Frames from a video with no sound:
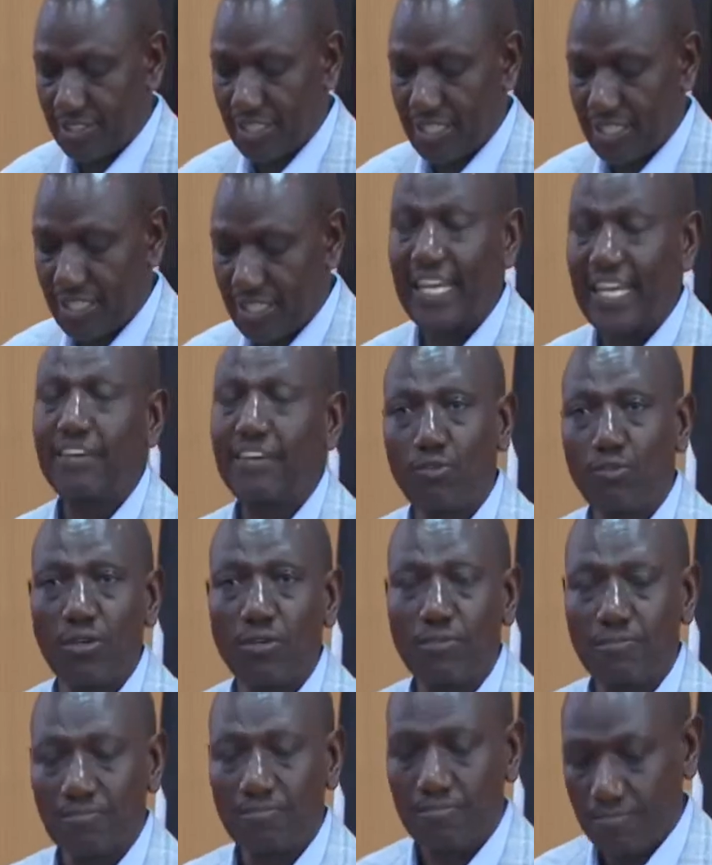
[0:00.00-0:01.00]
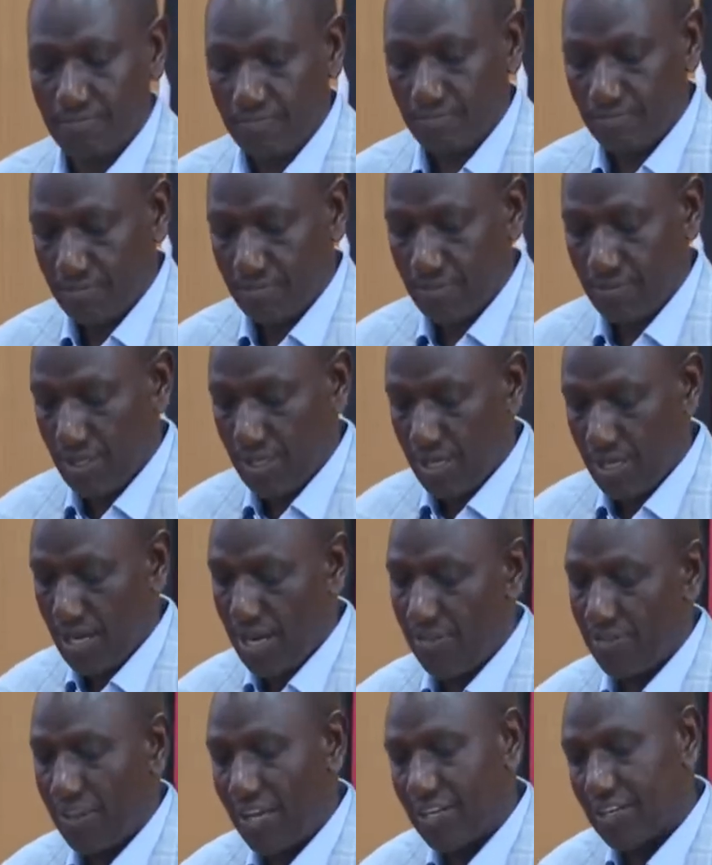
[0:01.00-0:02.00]
in full,
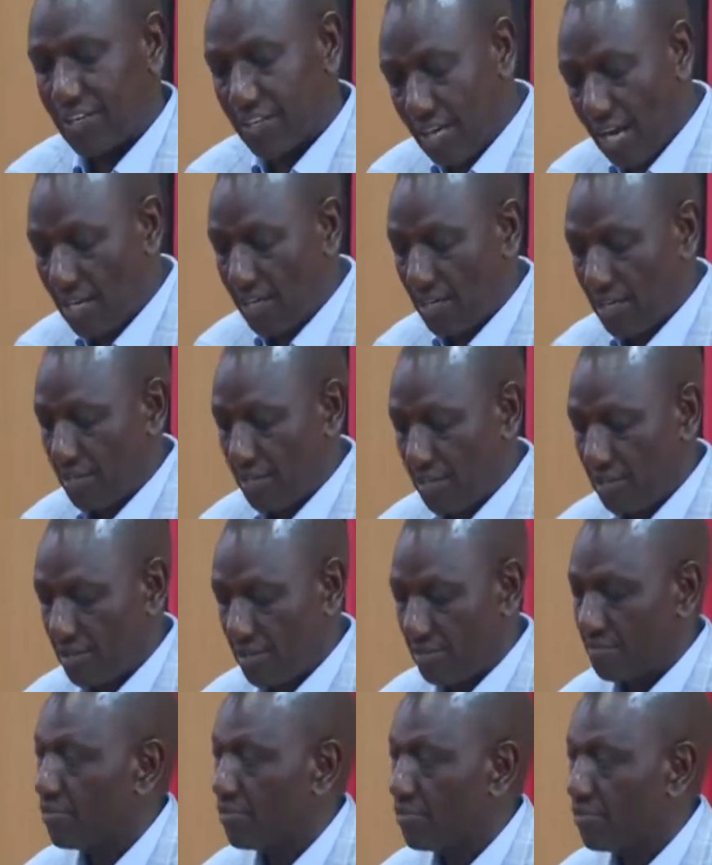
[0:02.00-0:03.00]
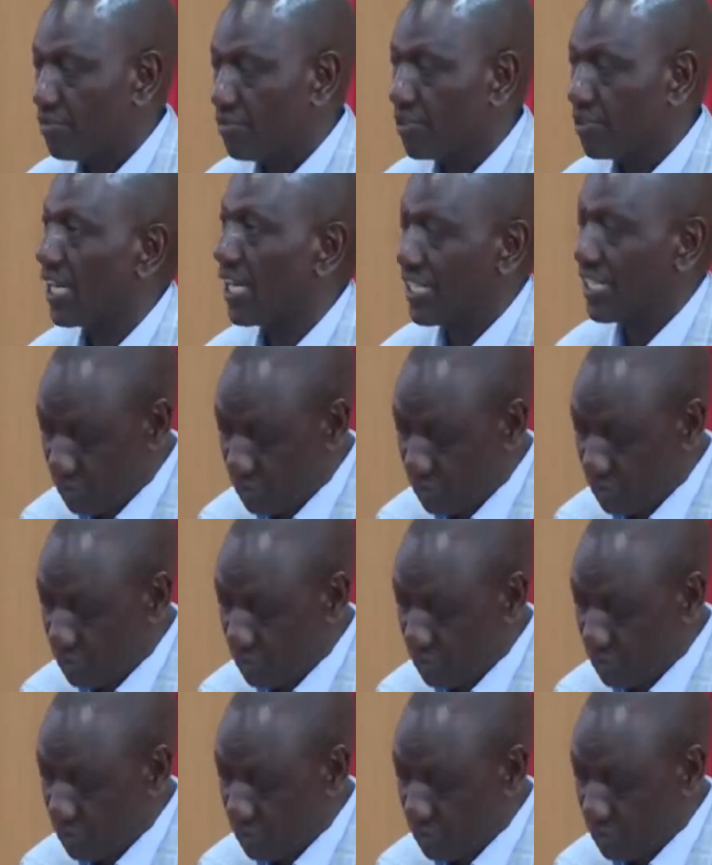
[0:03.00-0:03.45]
and that none, regardless